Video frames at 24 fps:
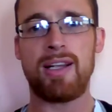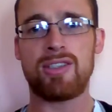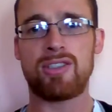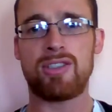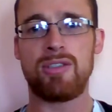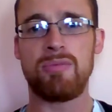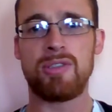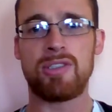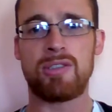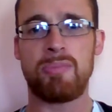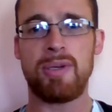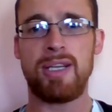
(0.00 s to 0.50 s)

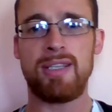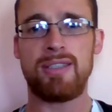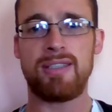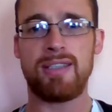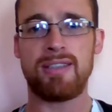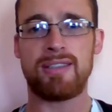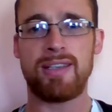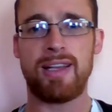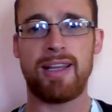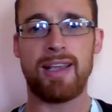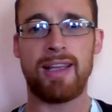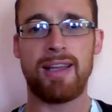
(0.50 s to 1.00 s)
nationalism is
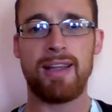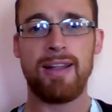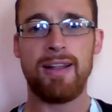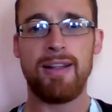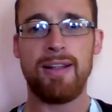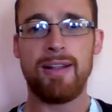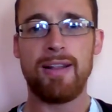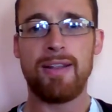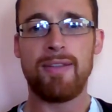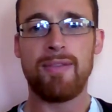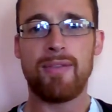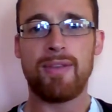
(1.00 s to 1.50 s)
basically saying
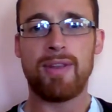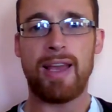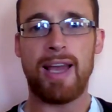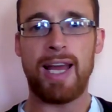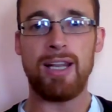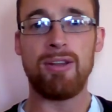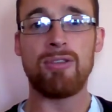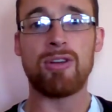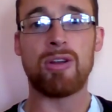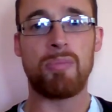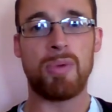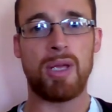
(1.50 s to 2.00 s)

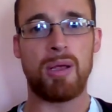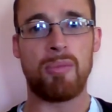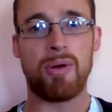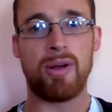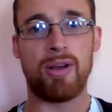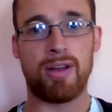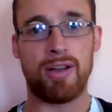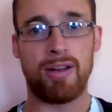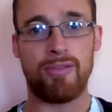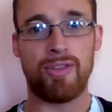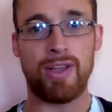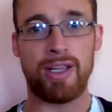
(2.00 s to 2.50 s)
anyone can be
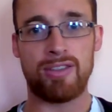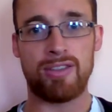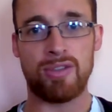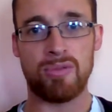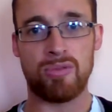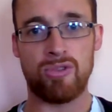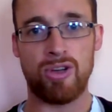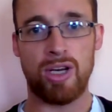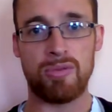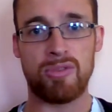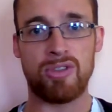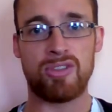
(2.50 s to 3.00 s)
American if they
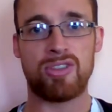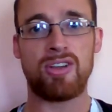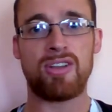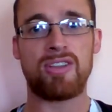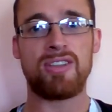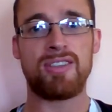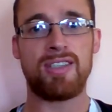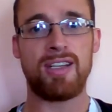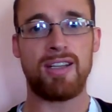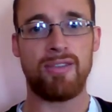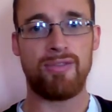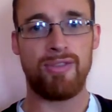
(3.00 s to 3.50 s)
subscribe to a
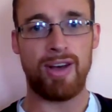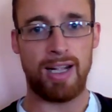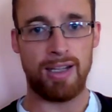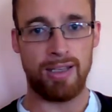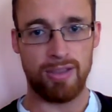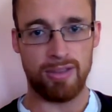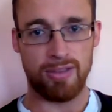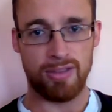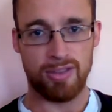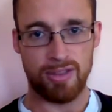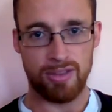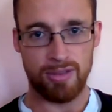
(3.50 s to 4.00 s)
certain set of
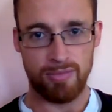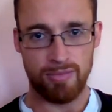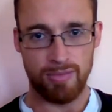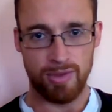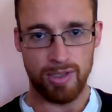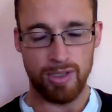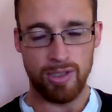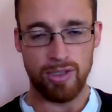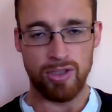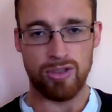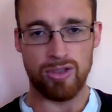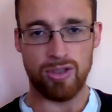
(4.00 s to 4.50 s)
values.
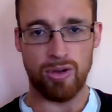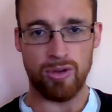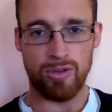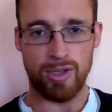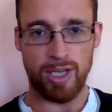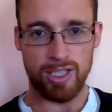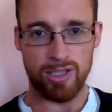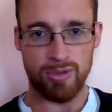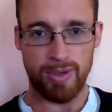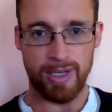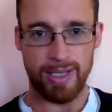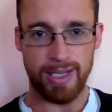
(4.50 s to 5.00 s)
So
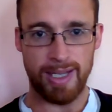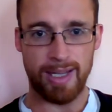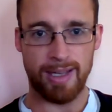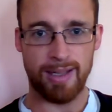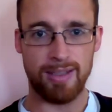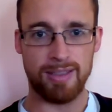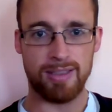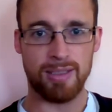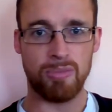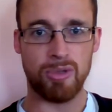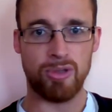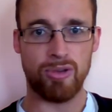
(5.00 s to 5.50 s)
that's why it
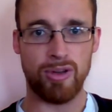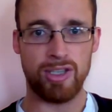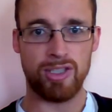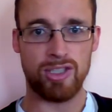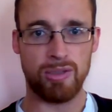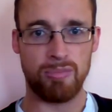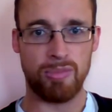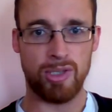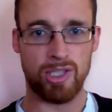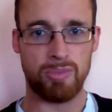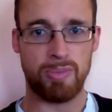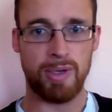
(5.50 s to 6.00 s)
handles
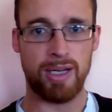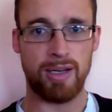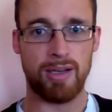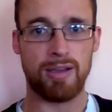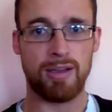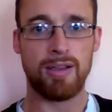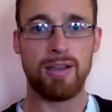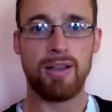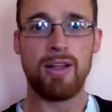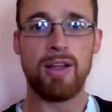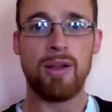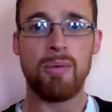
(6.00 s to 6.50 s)
immigration much
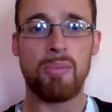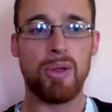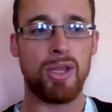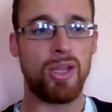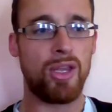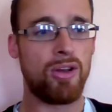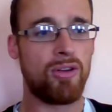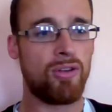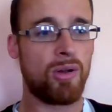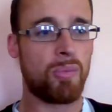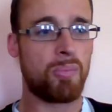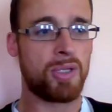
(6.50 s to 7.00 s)
better. But
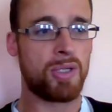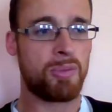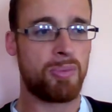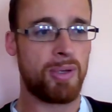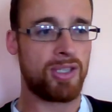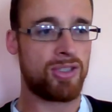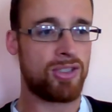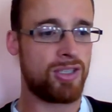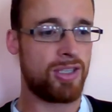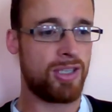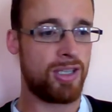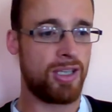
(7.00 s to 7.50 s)
Europe,
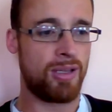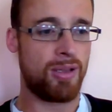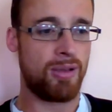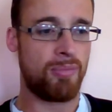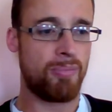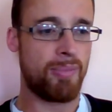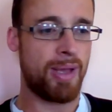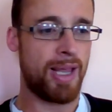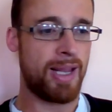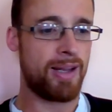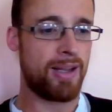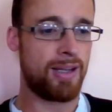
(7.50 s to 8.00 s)
especially
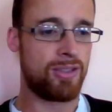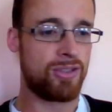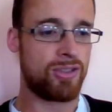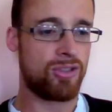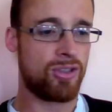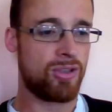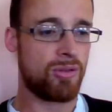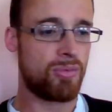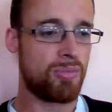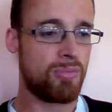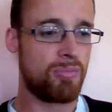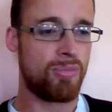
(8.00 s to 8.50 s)
mainland
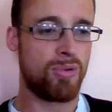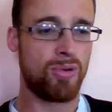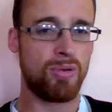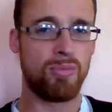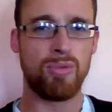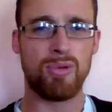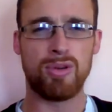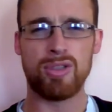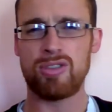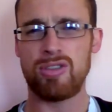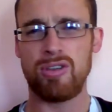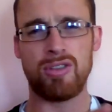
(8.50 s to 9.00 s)
Europe,
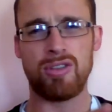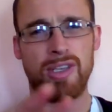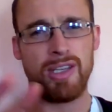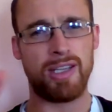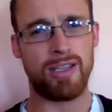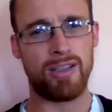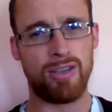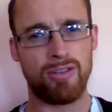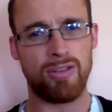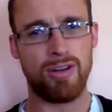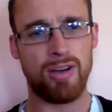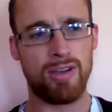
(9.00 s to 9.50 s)
more so than
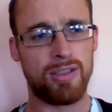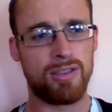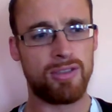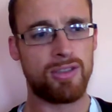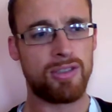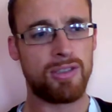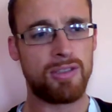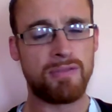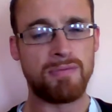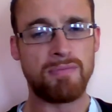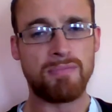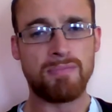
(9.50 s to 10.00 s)
England or
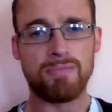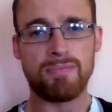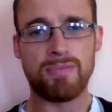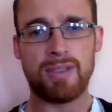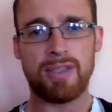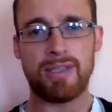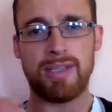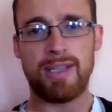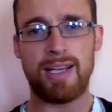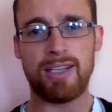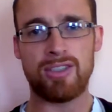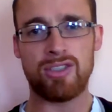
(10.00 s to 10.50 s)
Ireland,
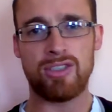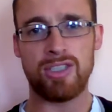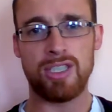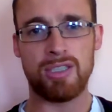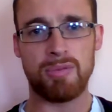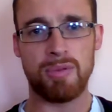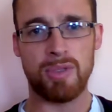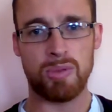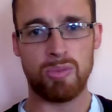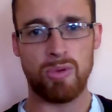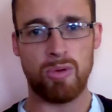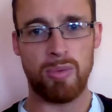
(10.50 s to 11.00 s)
nationalism
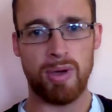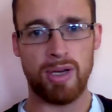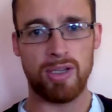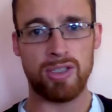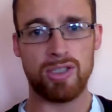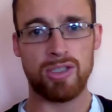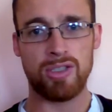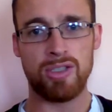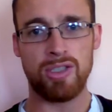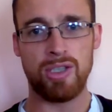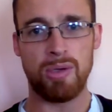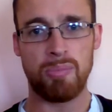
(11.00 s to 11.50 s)
is much more
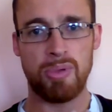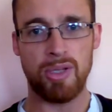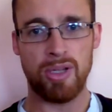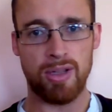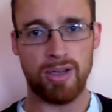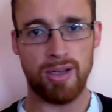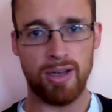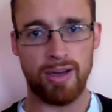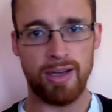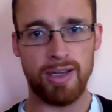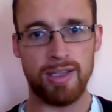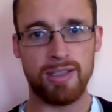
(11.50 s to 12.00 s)
about your
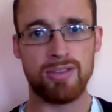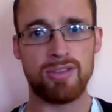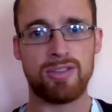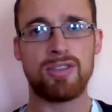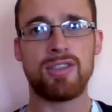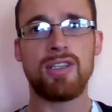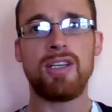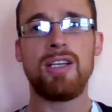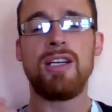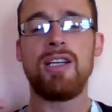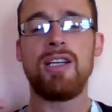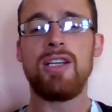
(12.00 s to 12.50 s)

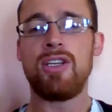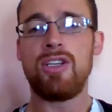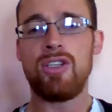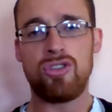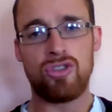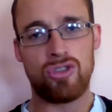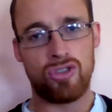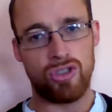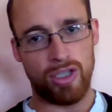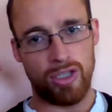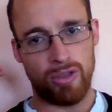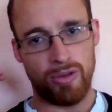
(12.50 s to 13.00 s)
bloodlines,
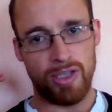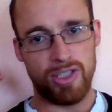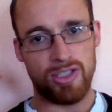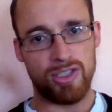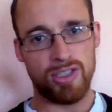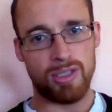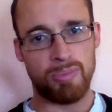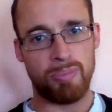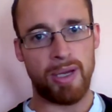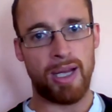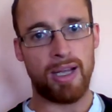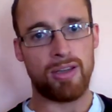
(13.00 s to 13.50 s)

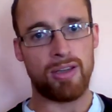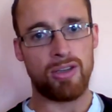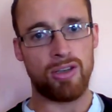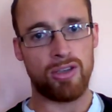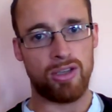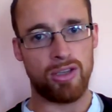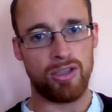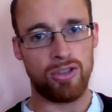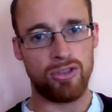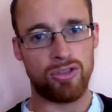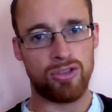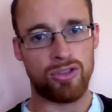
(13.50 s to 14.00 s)
generations back, your
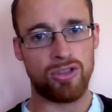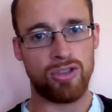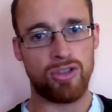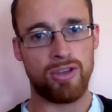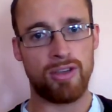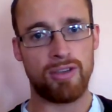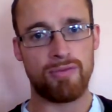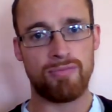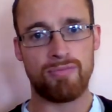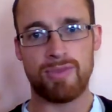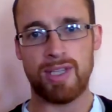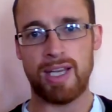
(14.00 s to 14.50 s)

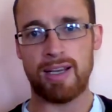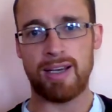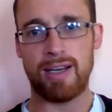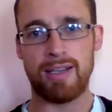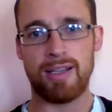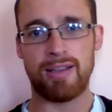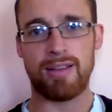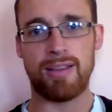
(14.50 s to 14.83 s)
culture, that kind